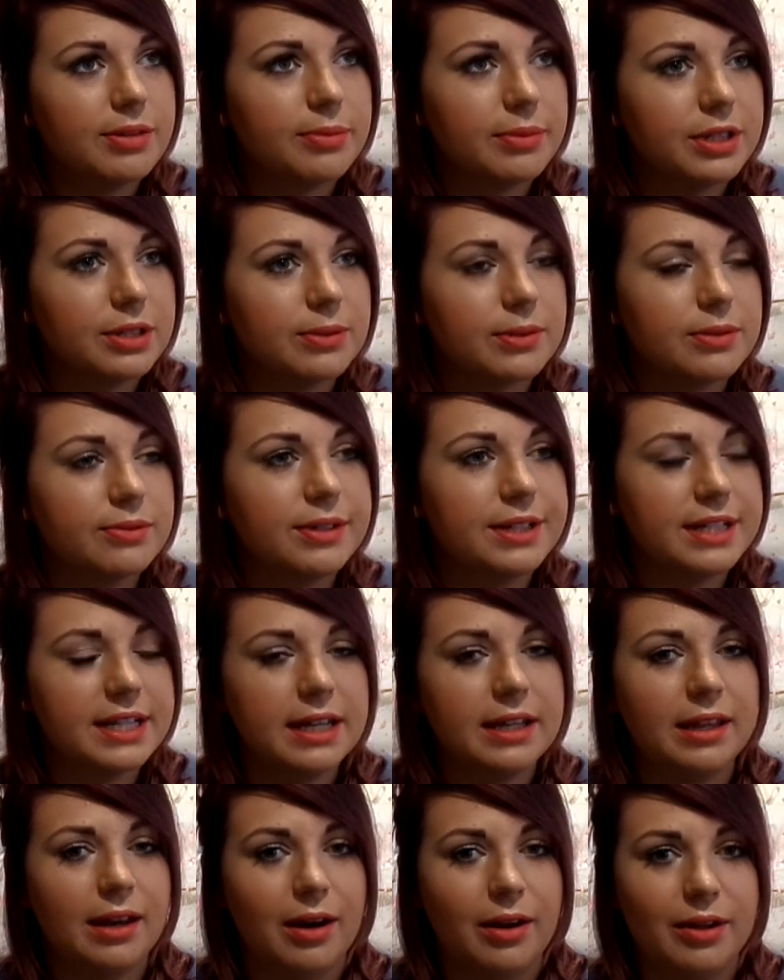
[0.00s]
which was
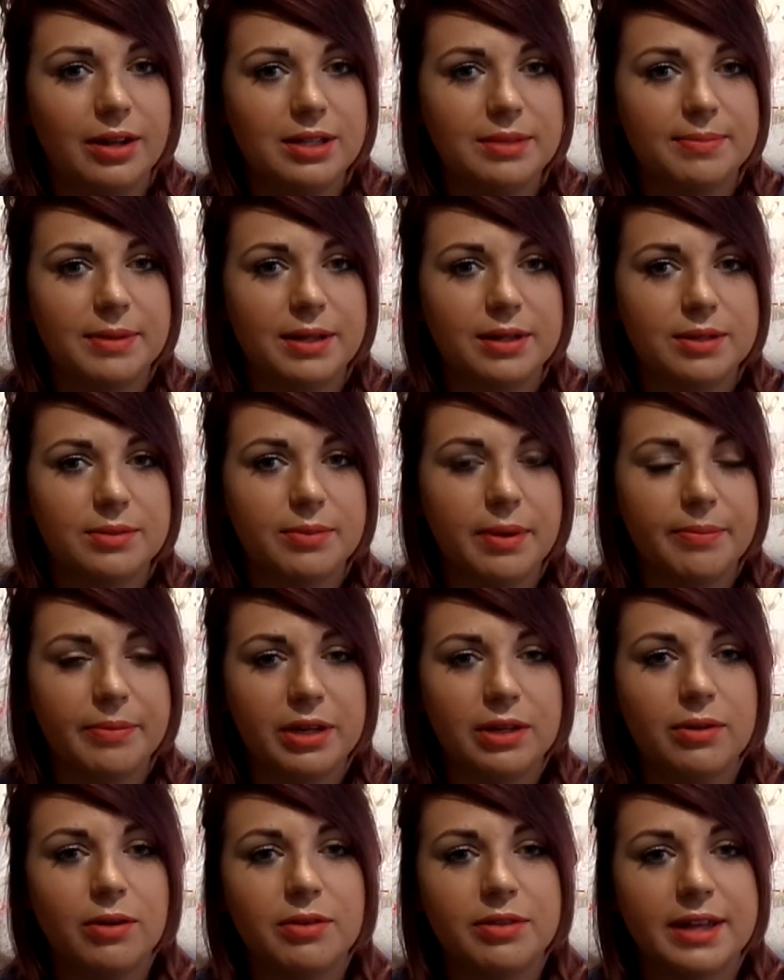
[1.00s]
ridiculous because when we
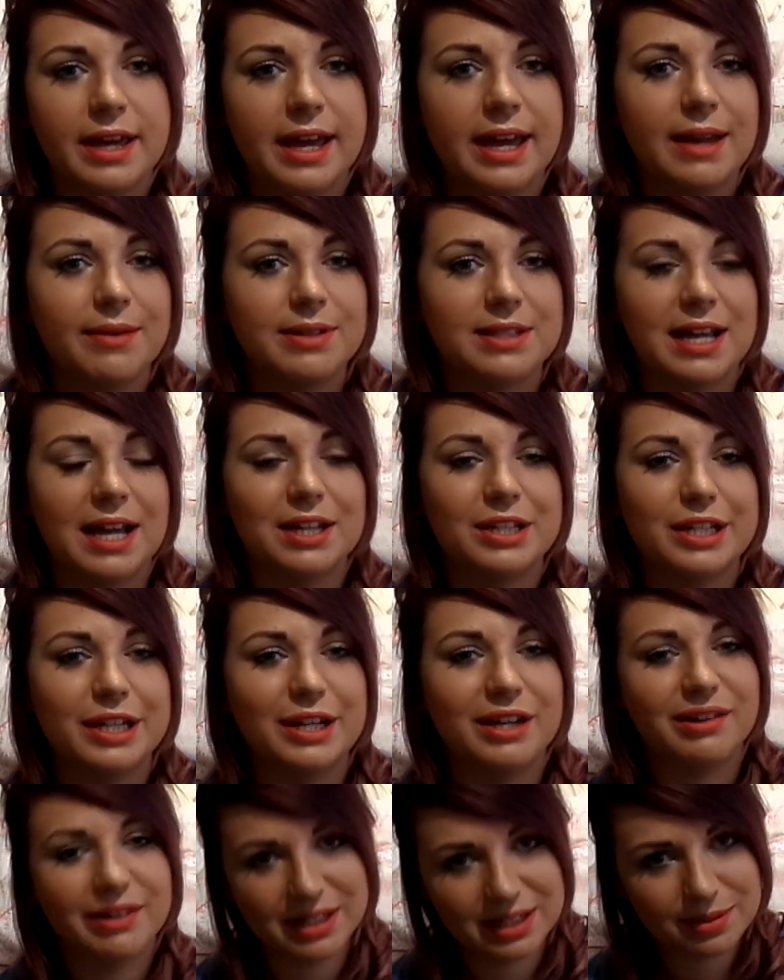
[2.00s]
got there it was actually
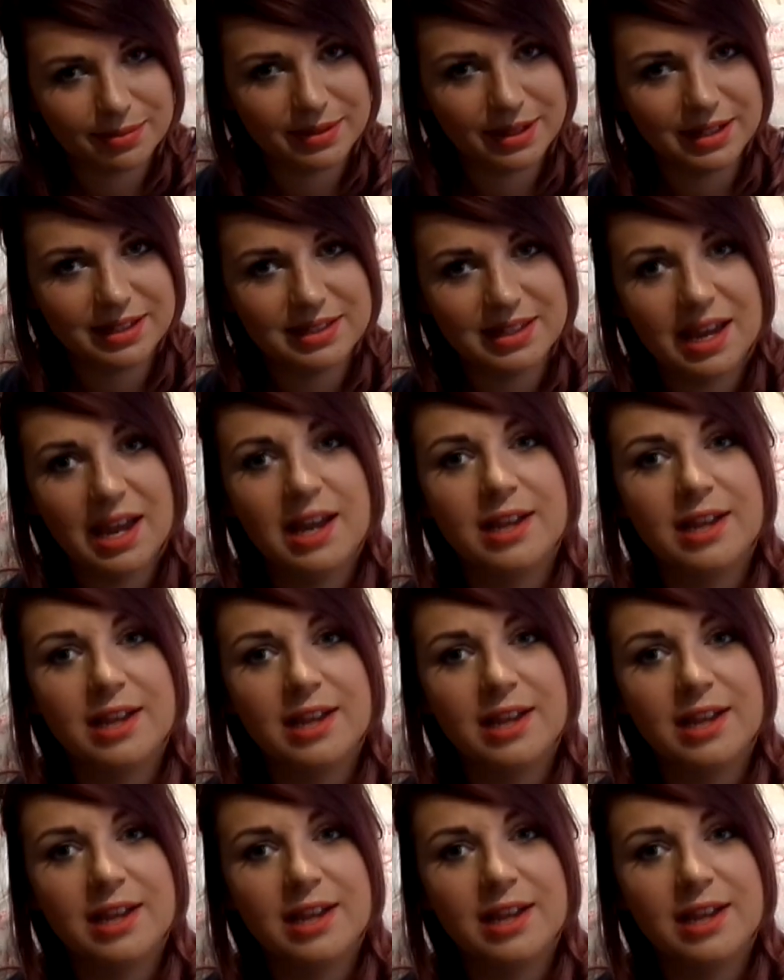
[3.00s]
Christmas,